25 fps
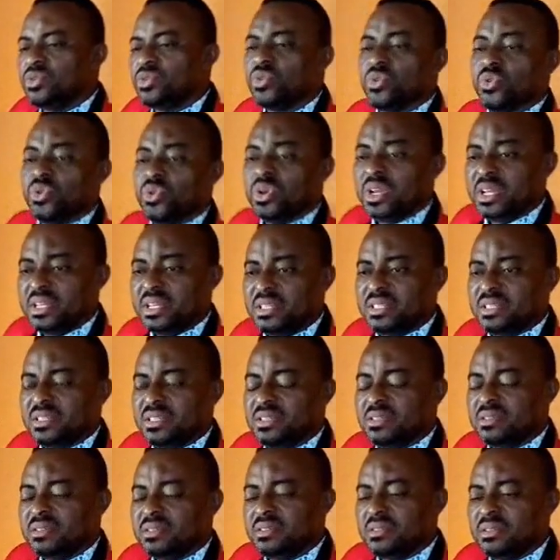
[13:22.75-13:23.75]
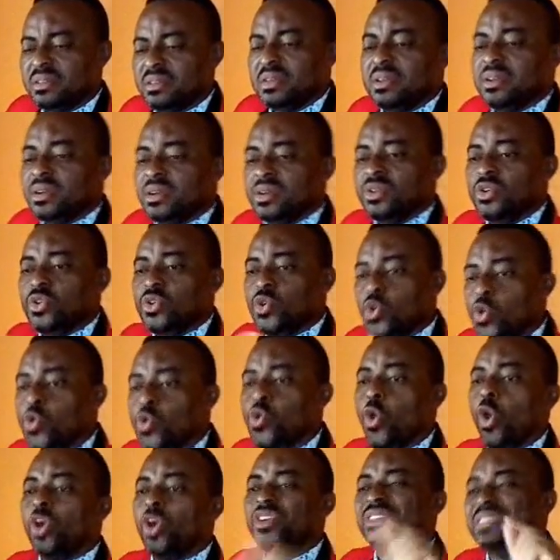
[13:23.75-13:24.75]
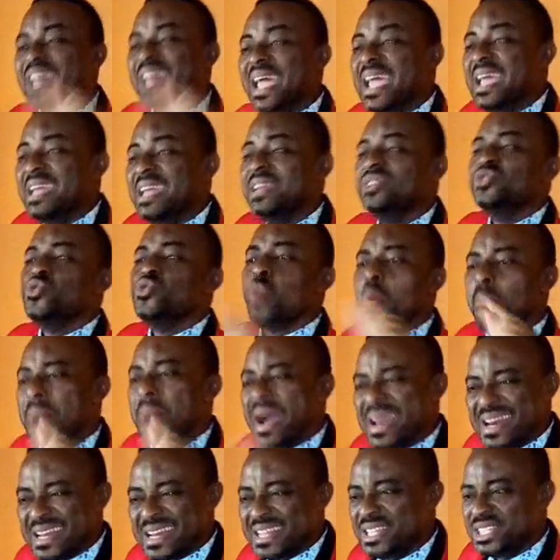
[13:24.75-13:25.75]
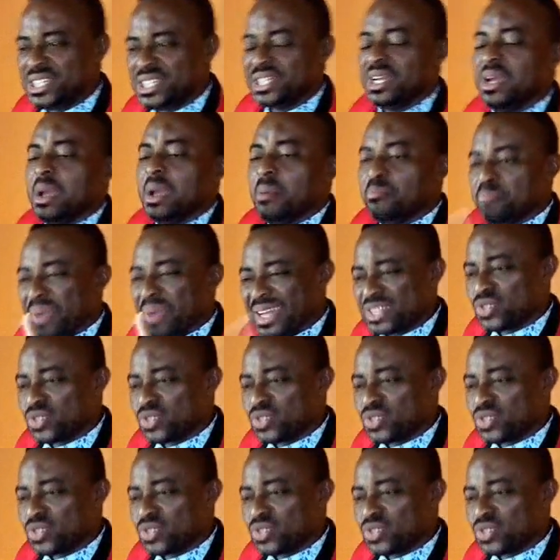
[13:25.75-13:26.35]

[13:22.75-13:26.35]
Google it. Who ordained your marriage?